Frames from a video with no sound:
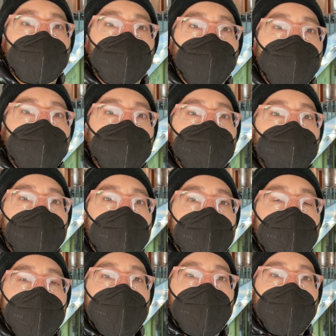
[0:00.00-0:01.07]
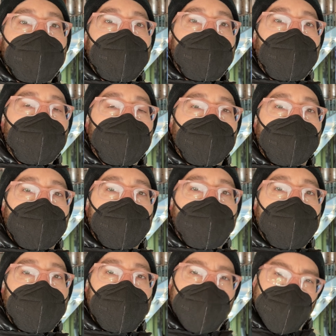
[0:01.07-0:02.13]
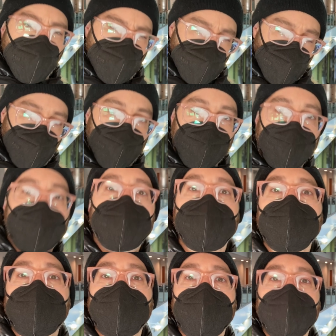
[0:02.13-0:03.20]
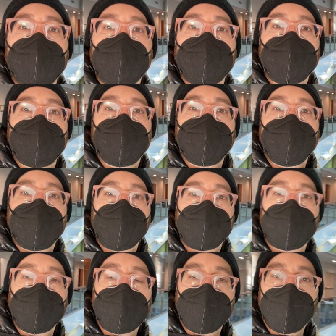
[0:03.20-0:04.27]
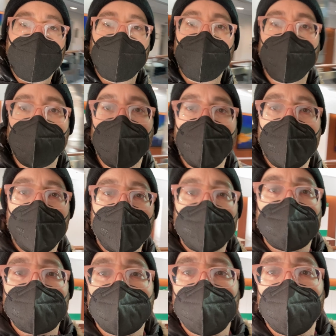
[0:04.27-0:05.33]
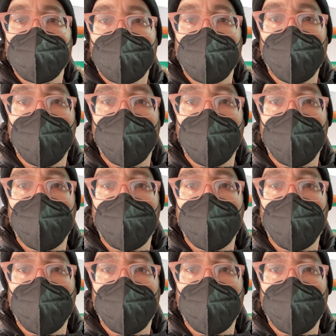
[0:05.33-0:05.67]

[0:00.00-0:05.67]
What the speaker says: place that we like to kind of hang out sometimes and sit and have a cup of